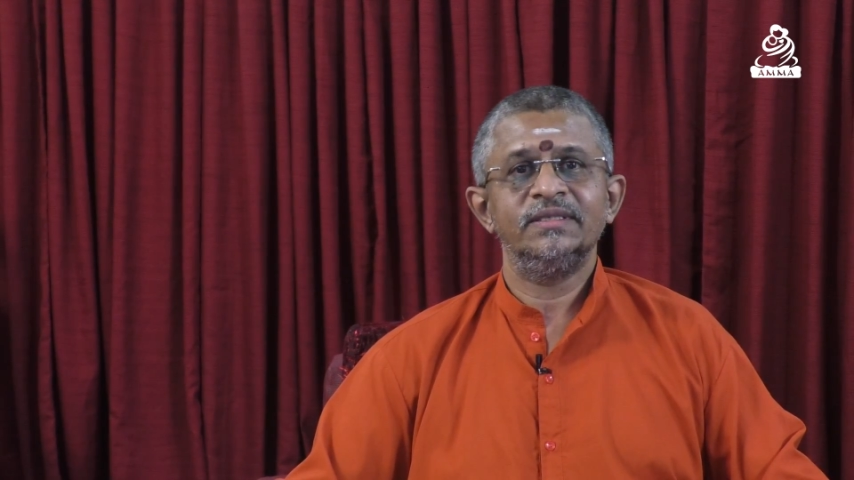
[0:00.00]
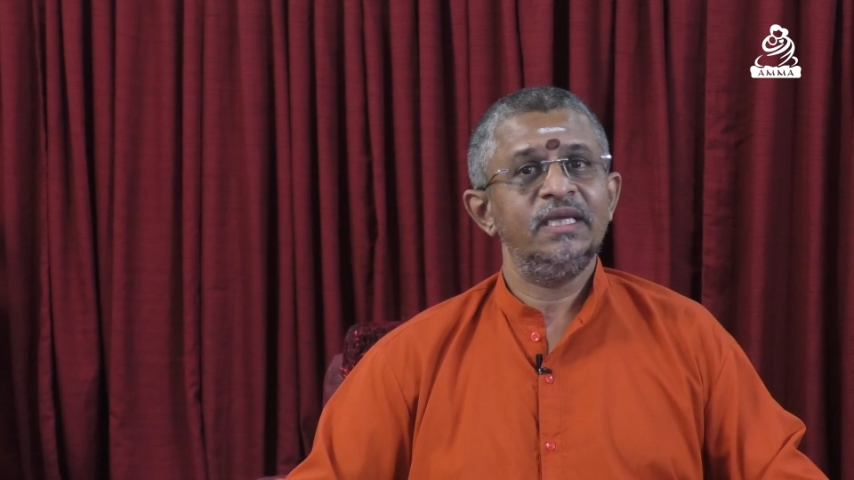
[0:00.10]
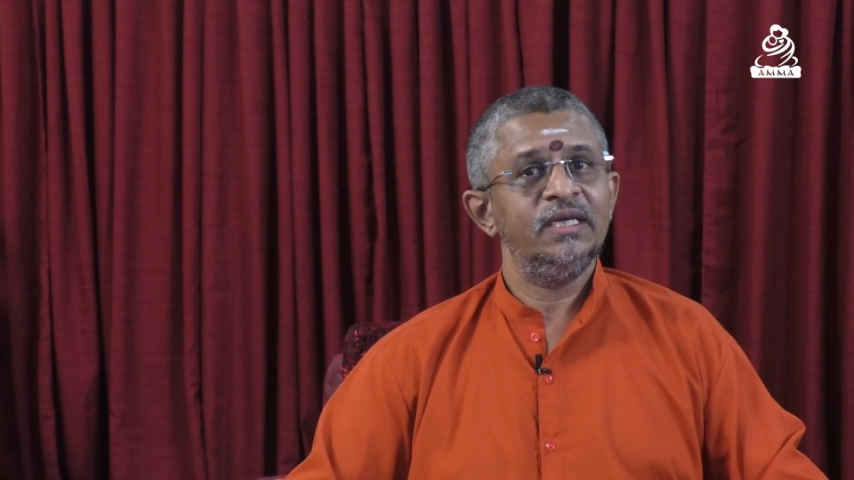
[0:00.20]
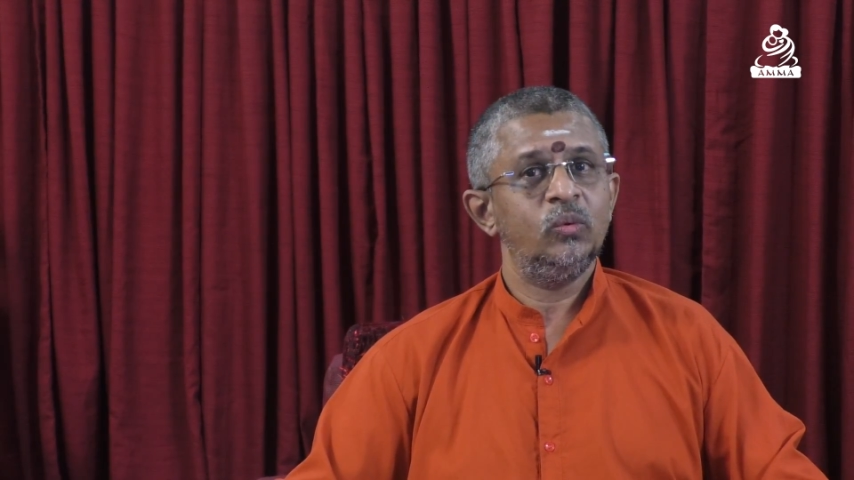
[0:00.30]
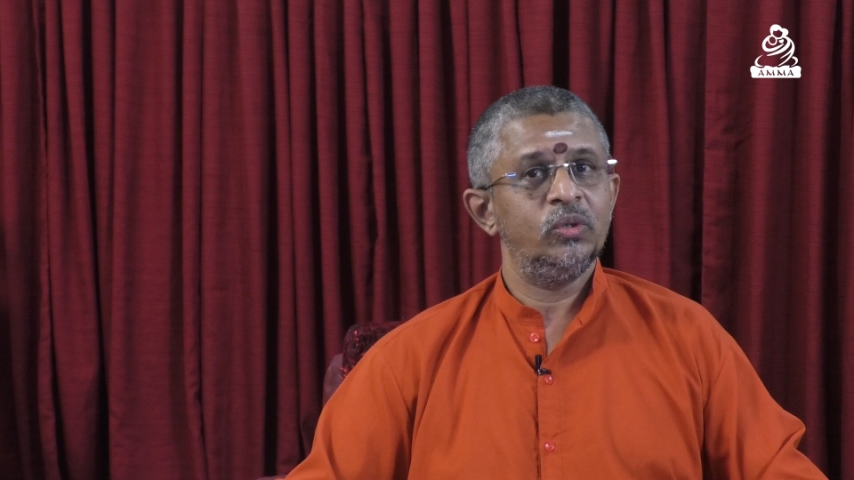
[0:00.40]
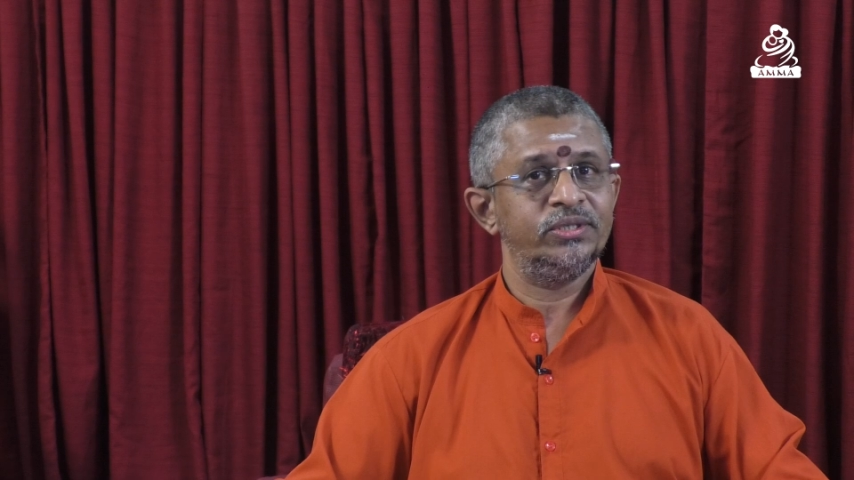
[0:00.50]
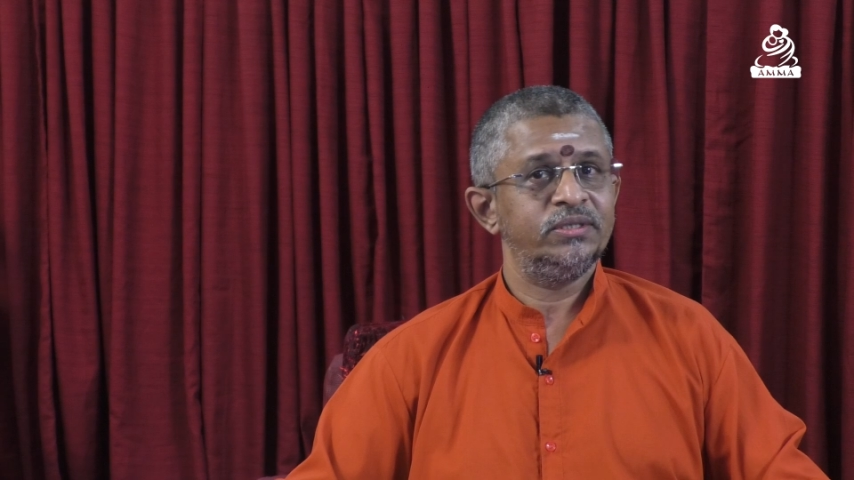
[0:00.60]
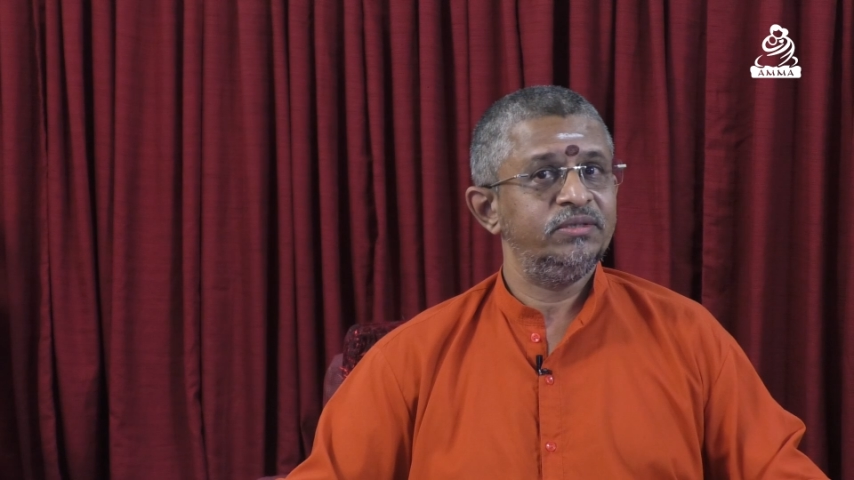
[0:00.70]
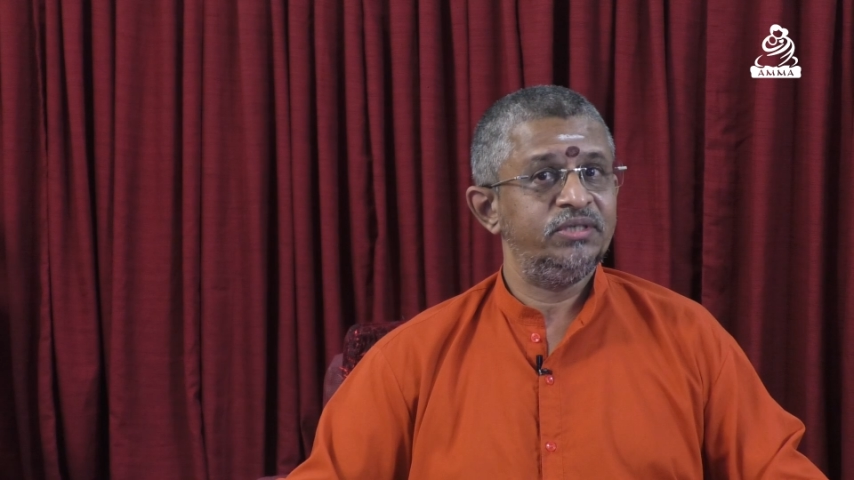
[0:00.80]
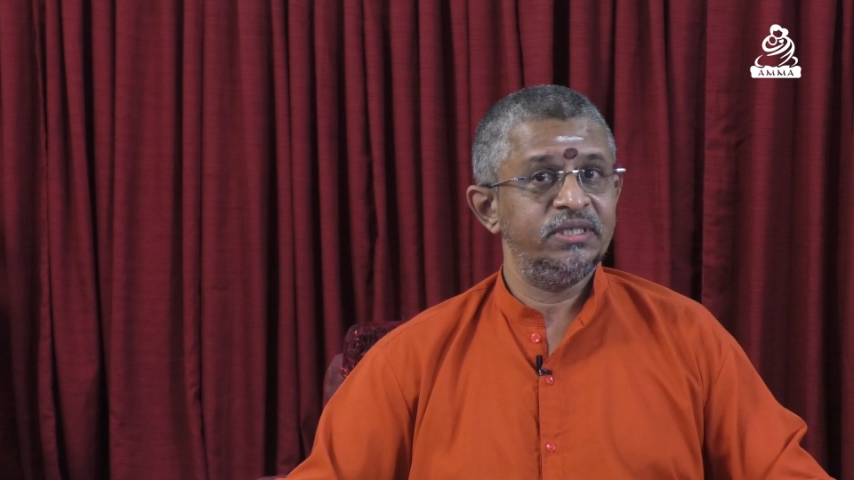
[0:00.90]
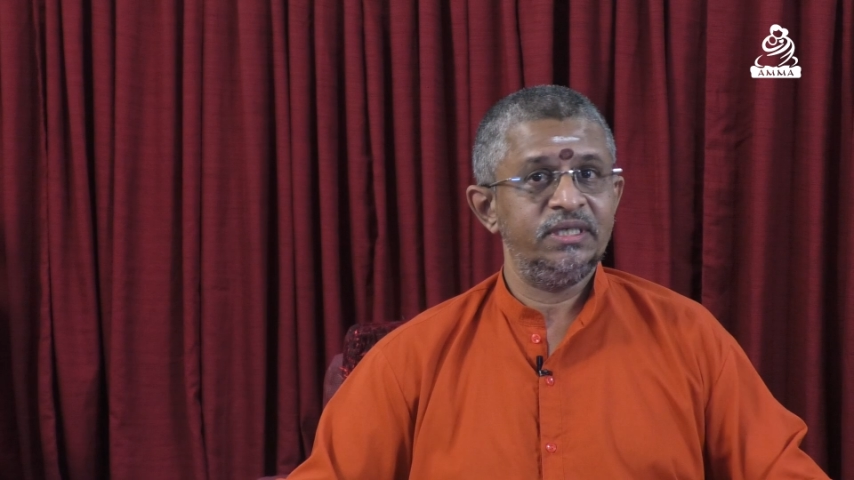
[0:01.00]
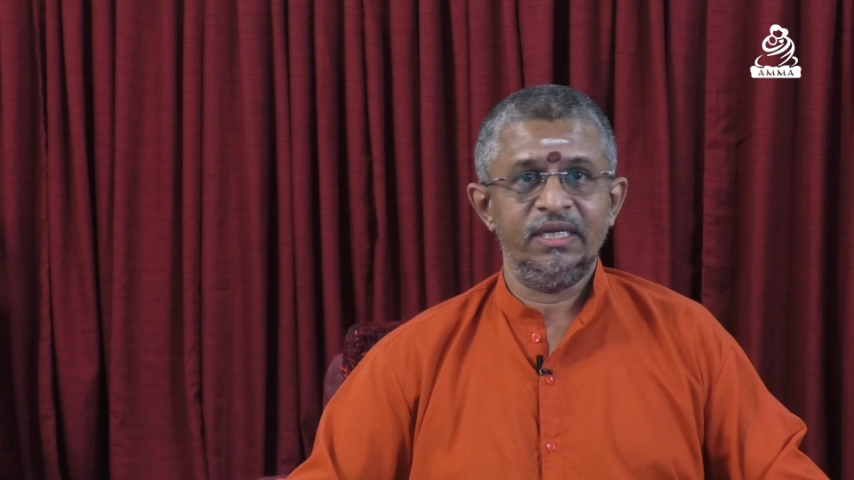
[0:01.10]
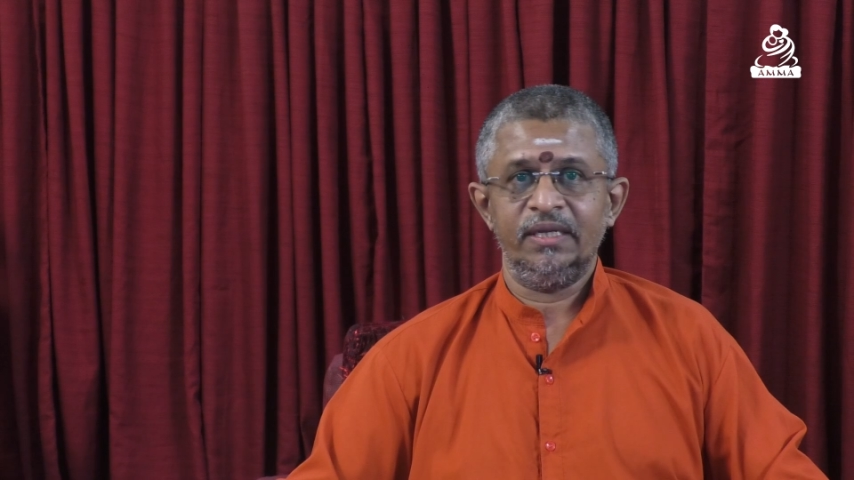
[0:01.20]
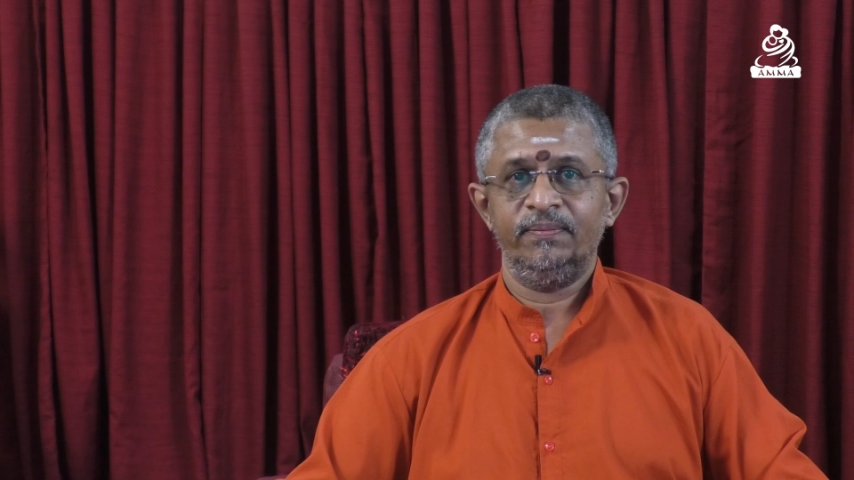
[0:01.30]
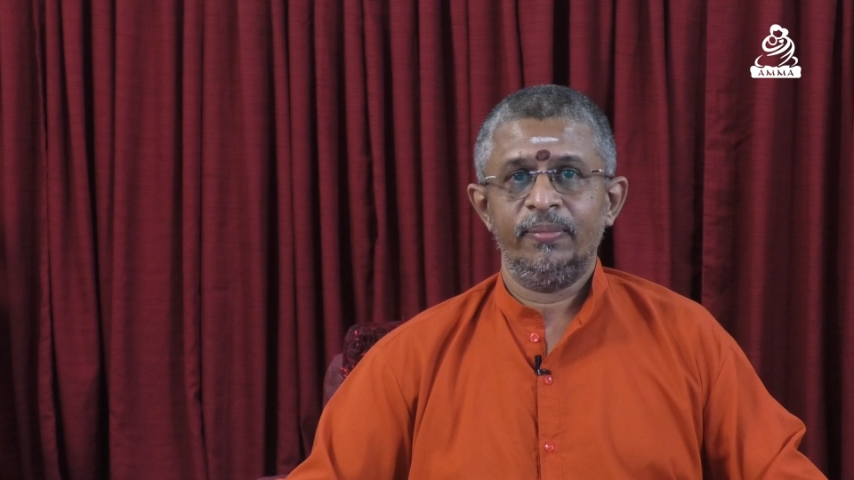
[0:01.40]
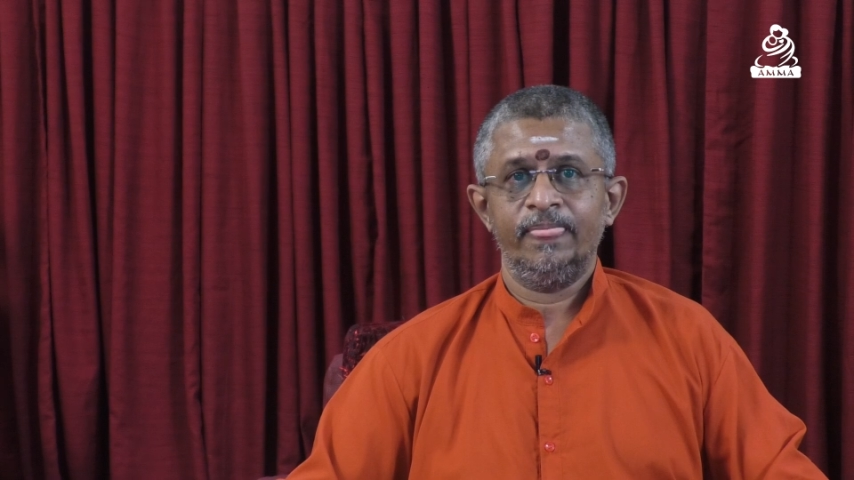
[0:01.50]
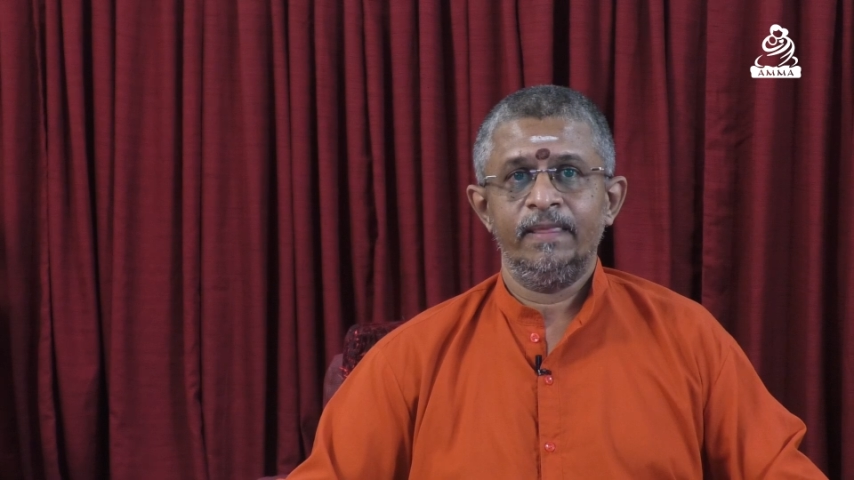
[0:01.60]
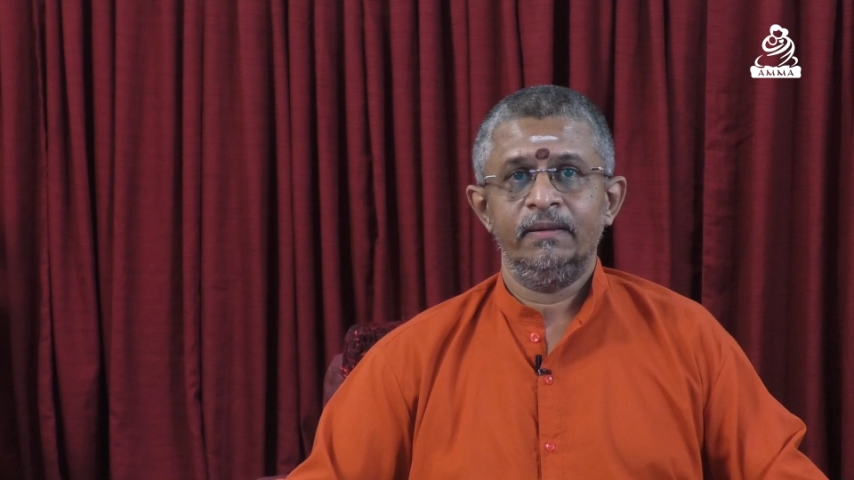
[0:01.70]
that the sink was dirty.